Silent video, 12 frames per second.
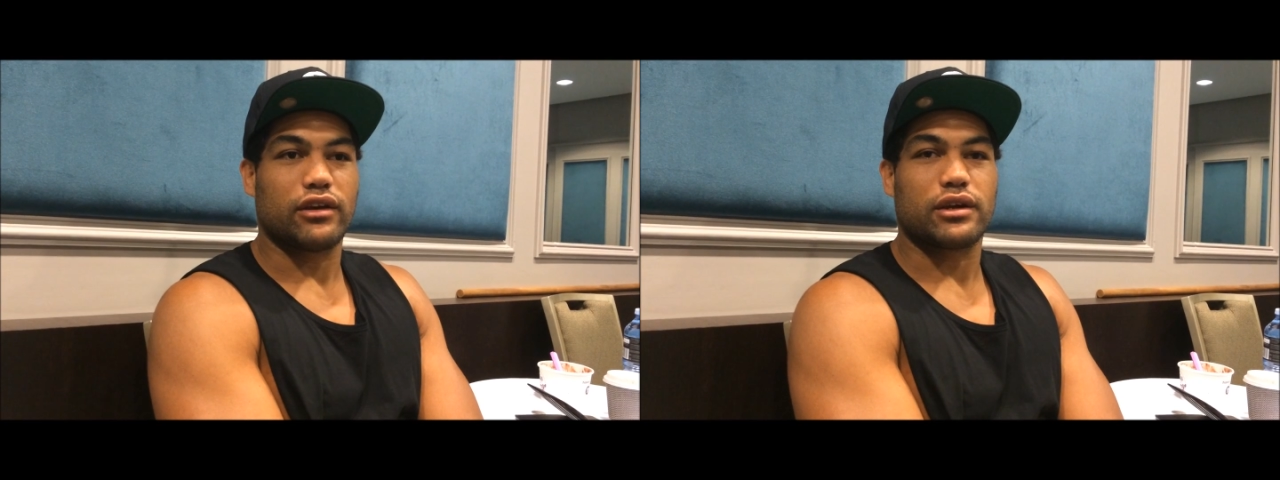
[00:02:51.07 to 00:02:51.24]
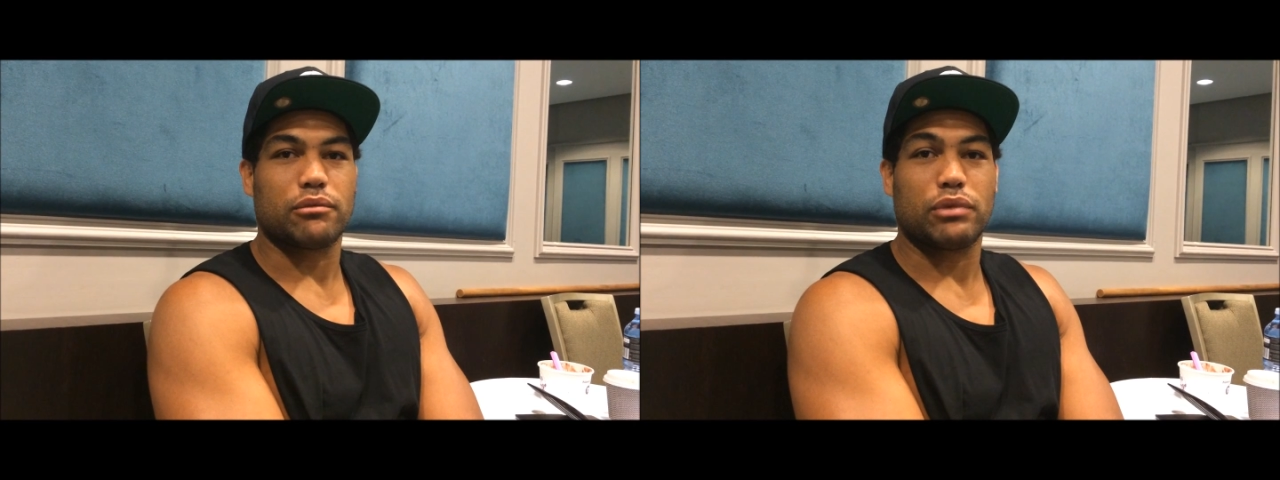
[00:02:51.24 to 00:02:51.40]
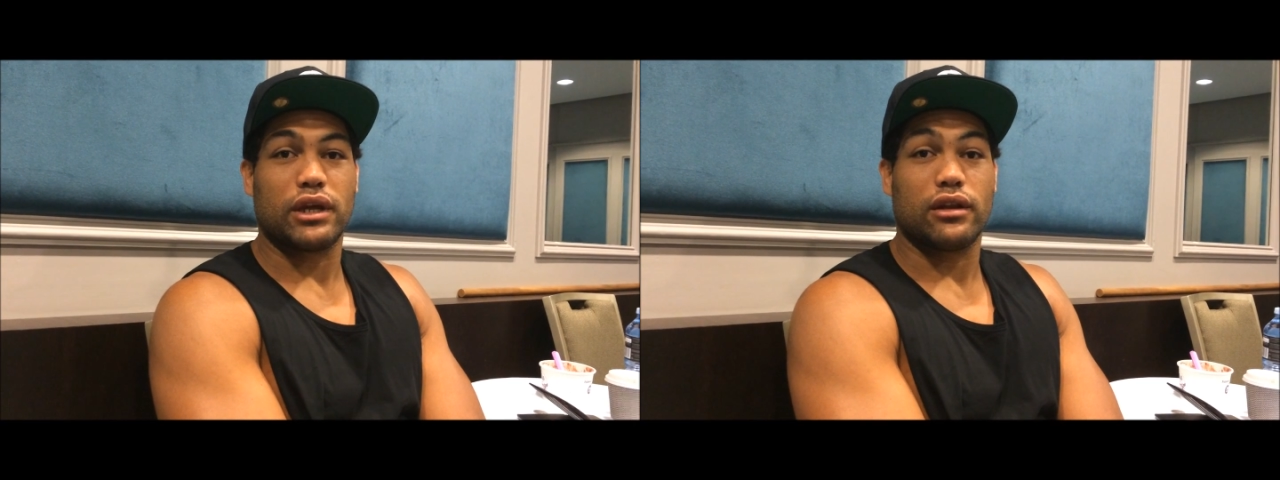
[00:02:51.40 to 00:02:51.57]

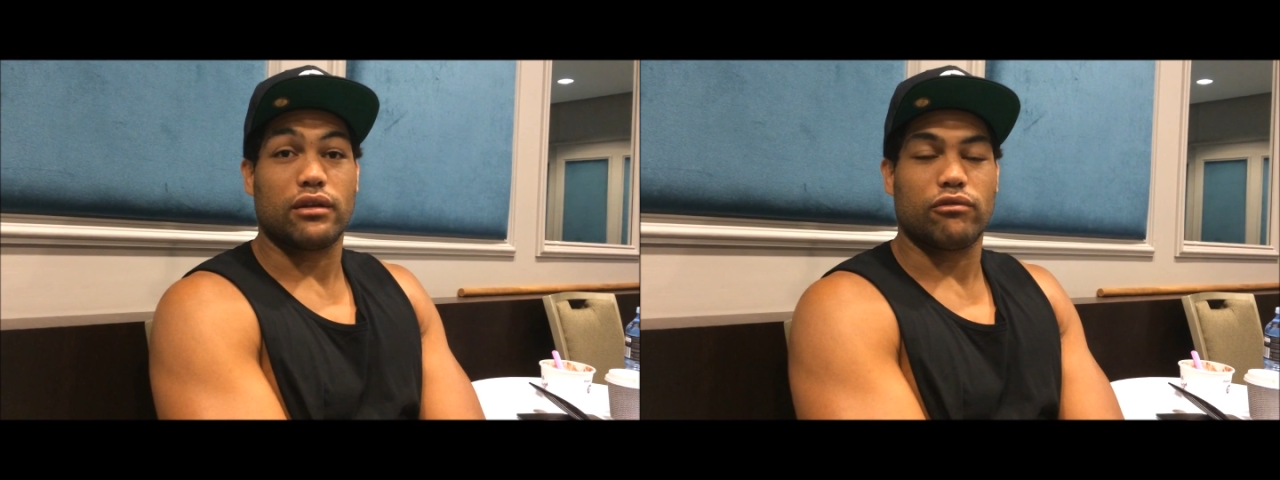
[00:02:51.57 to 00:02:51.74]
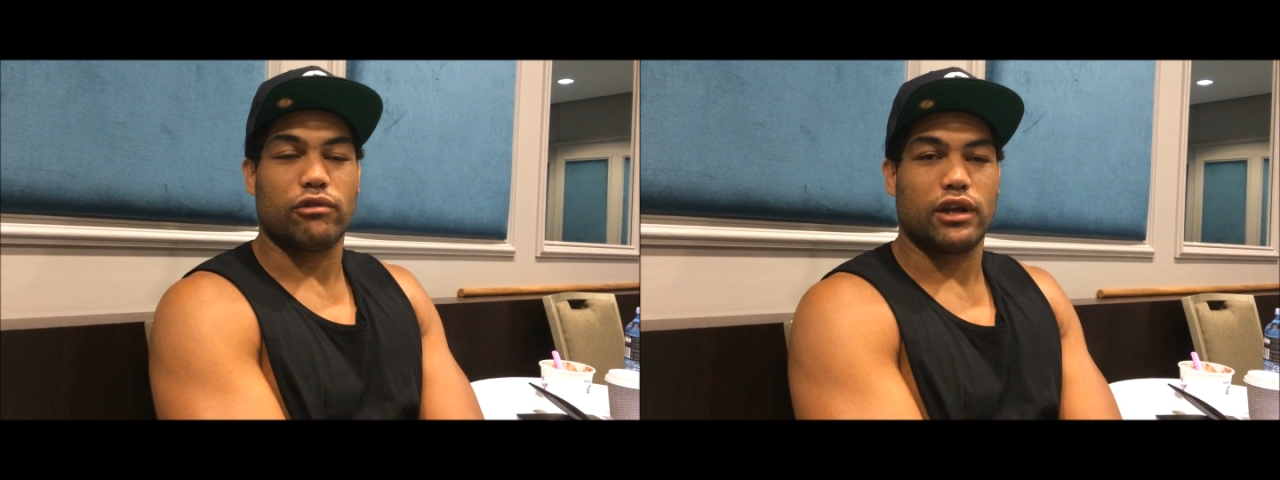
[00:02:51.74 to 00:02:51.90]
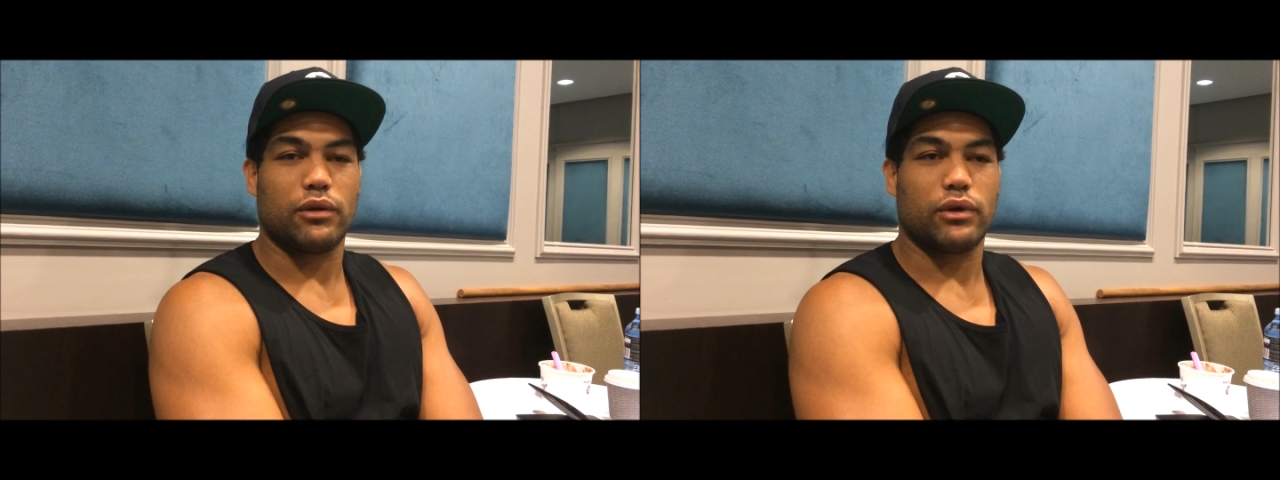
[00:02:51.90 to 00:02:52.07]
competed
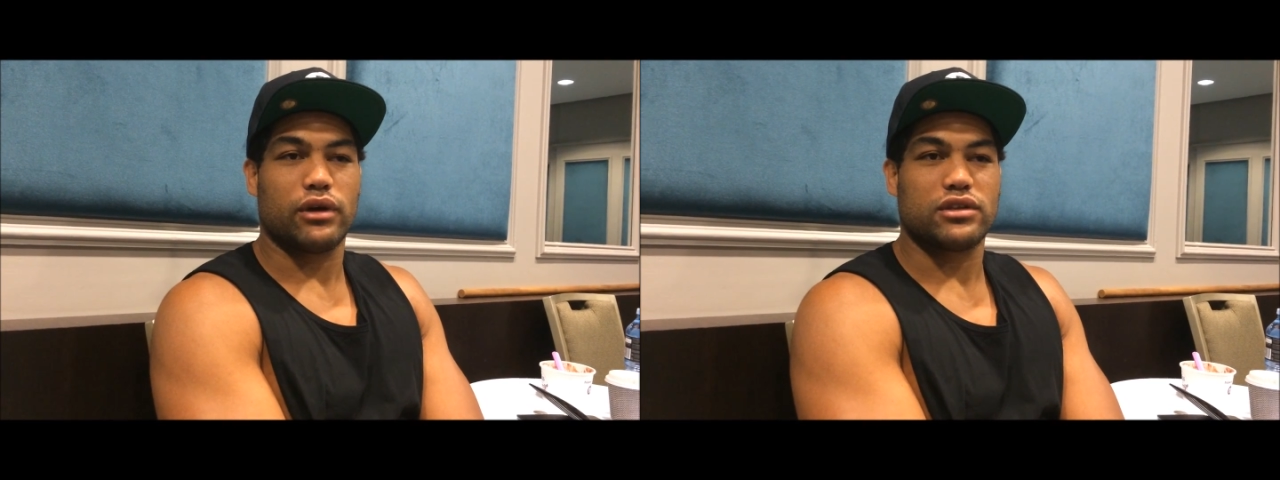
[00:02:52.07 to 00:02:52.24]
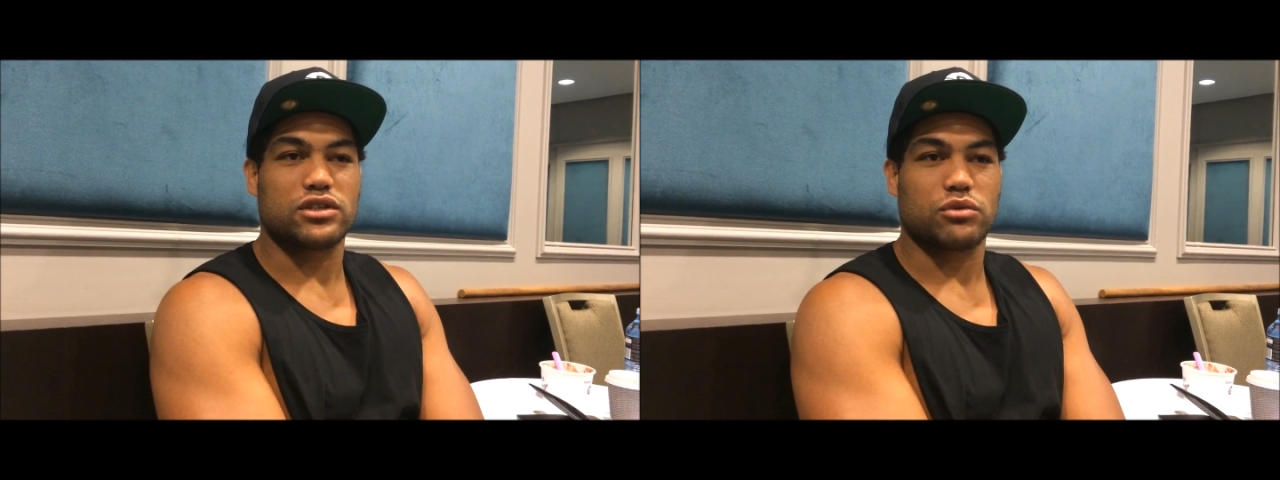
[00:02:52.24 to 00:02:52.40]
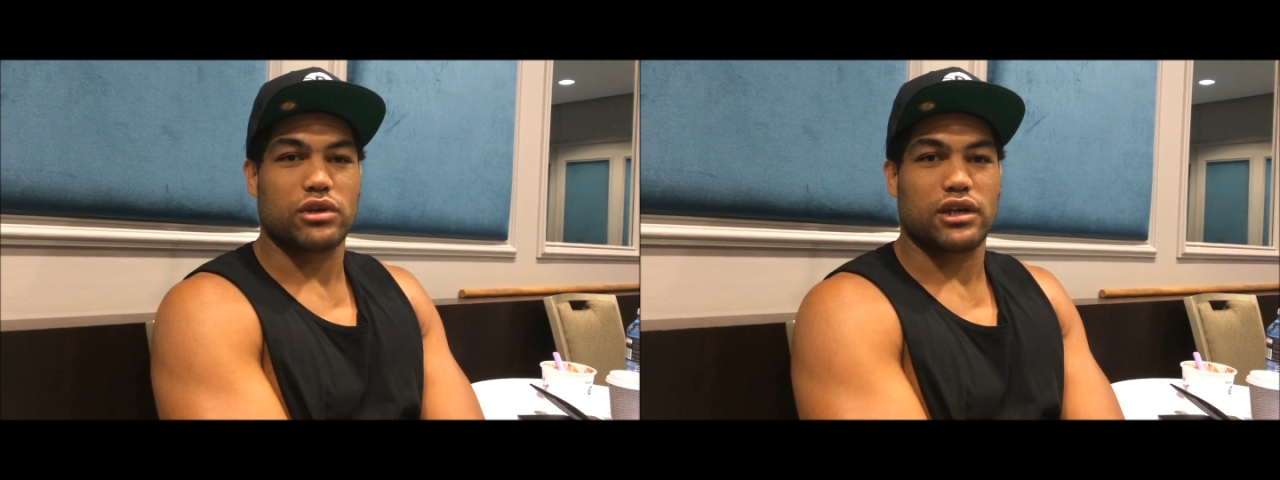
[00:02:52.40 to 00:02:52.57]
really well
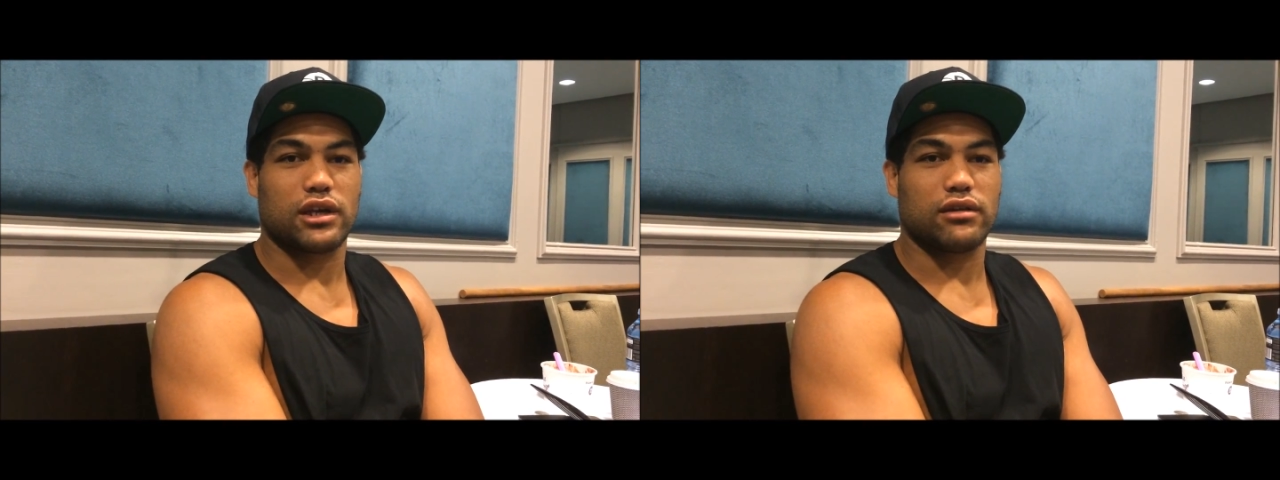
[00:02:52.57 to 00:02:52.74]
this week,